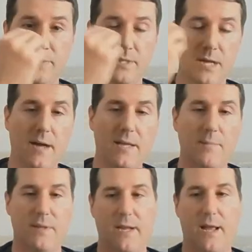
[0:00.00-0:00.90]

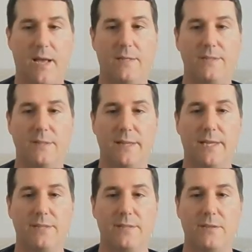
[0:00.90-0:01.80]
document that has
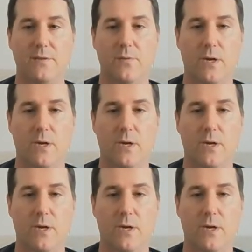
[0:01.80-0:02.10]
links to